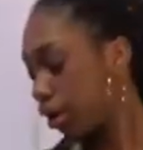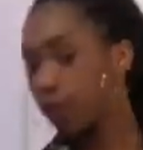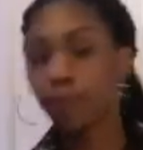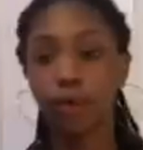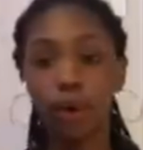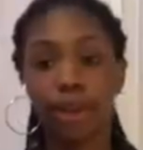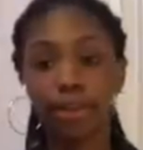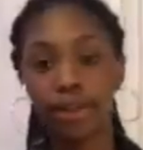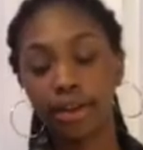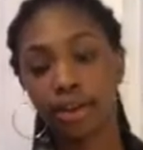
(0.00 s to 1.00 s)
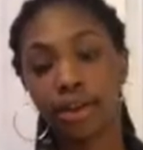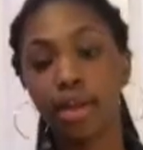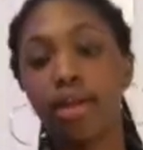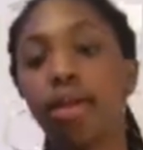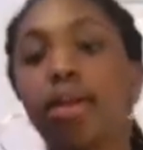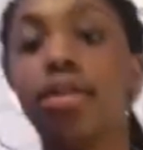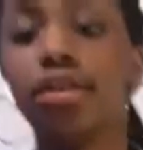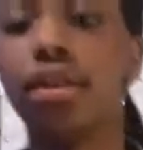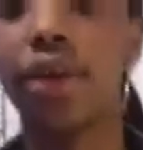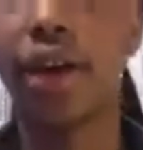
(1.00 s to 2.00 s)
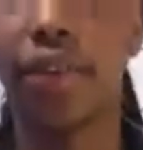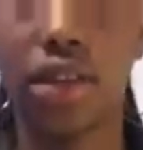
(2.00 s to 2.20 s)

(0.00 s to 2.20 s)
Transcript: four, I think. So we have this